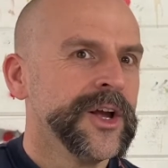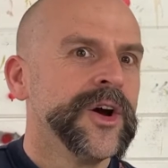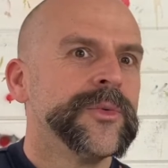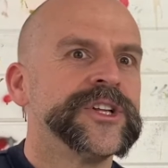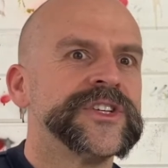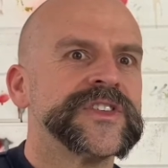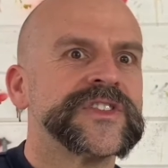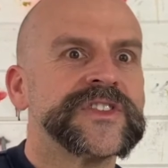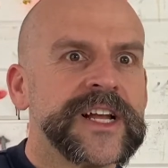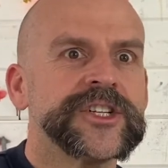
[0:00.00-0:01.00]
which is
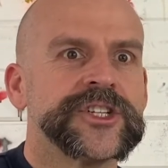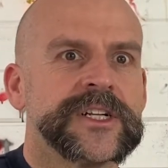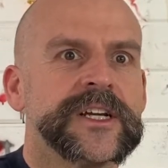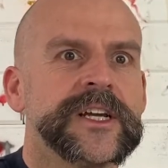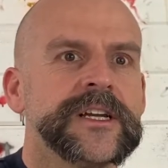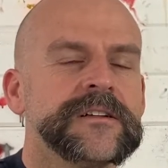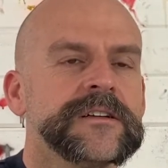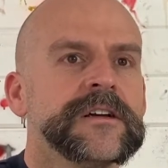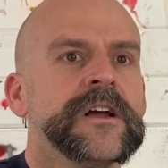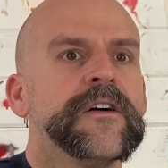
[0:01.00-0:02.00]
essentially
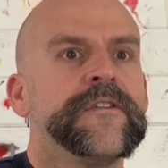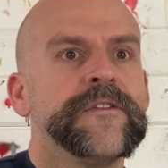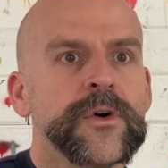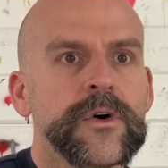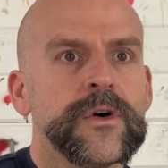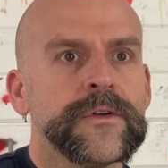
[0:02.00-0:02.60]
4